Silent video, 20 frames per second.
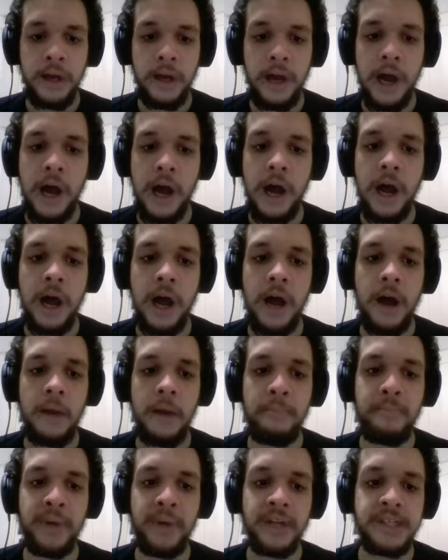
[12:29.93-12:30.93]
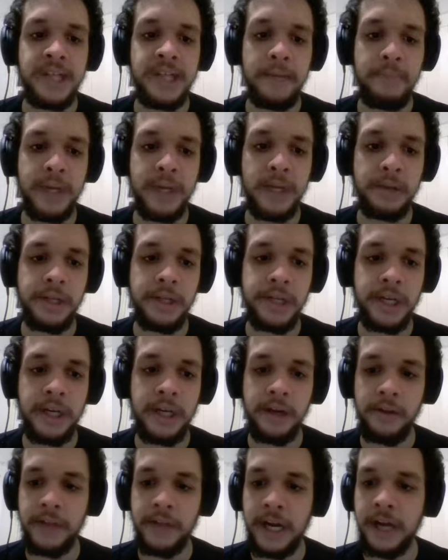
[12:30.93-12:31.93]
But typically the
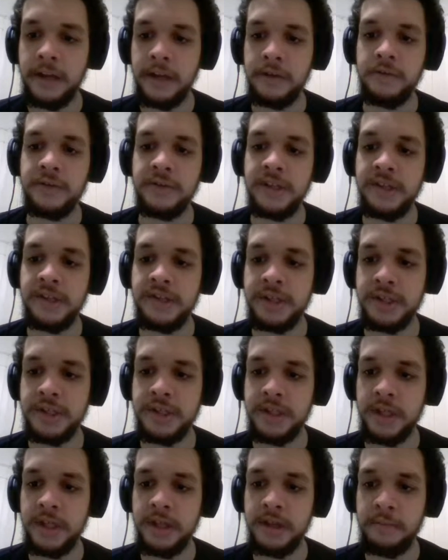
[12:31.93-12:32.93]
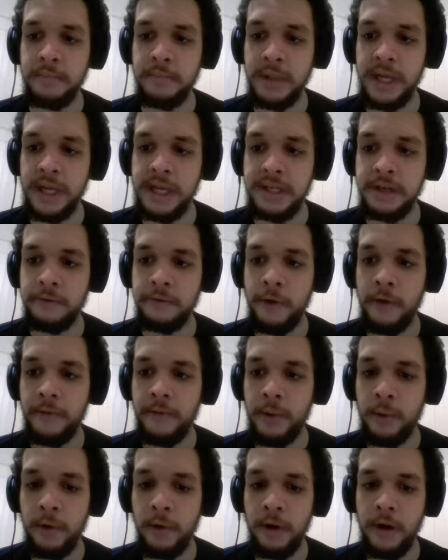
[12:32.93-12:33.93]
kill that I use is just to play
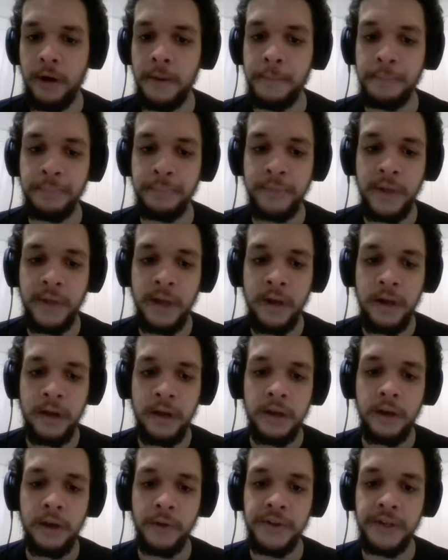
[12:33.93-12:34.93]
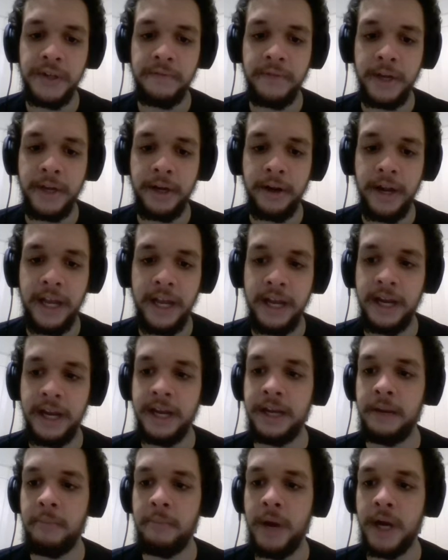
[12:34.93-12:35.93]
Dinrova Horror, Ghostly Flicker it
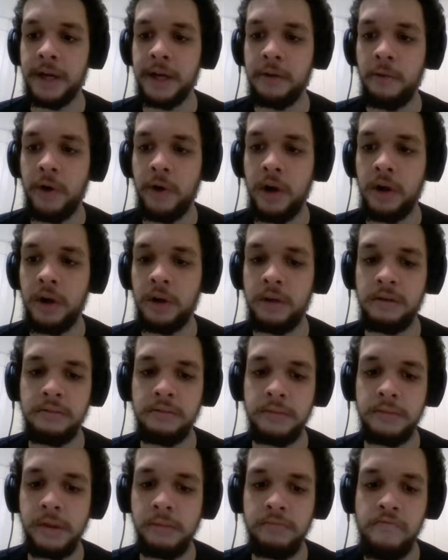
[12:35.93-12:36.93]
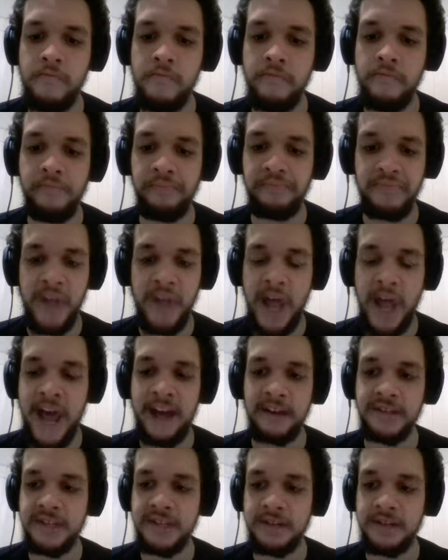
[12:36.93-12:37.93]
and Mnemonic Wall
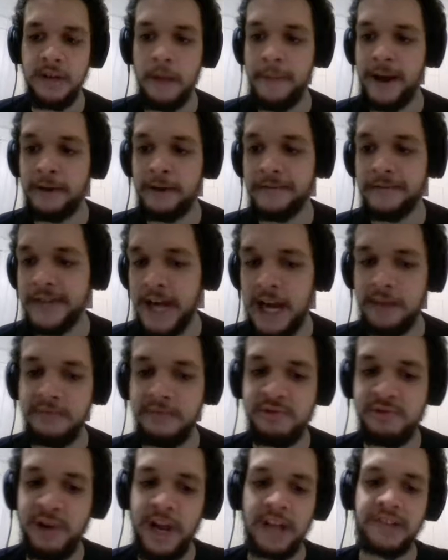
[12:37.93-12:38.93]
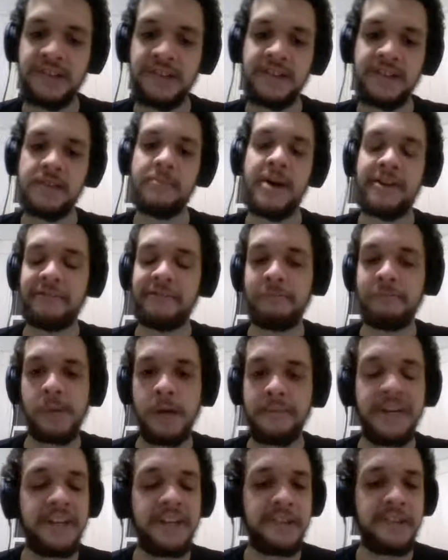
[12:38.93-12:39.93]
X amount of times, where X is the amount of
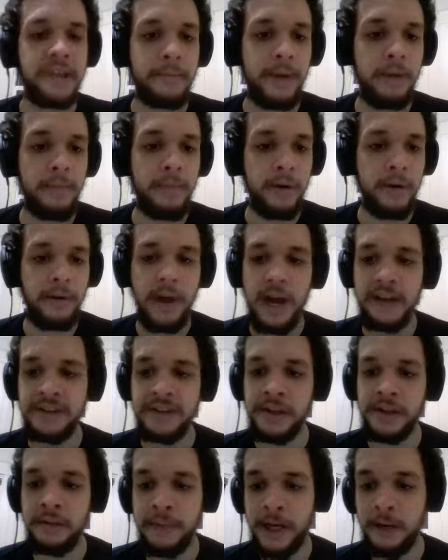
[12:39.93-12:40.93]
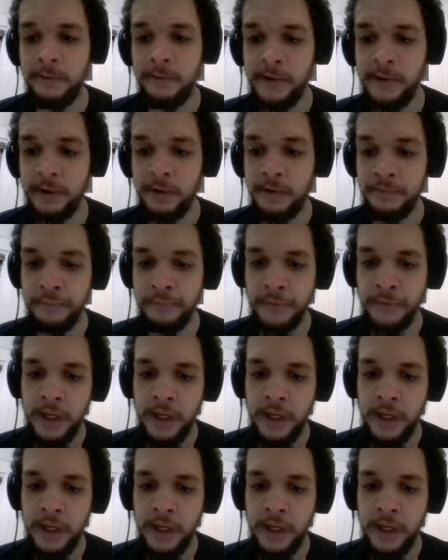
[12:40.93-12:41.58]
permanence that my opponent has on the battlefield.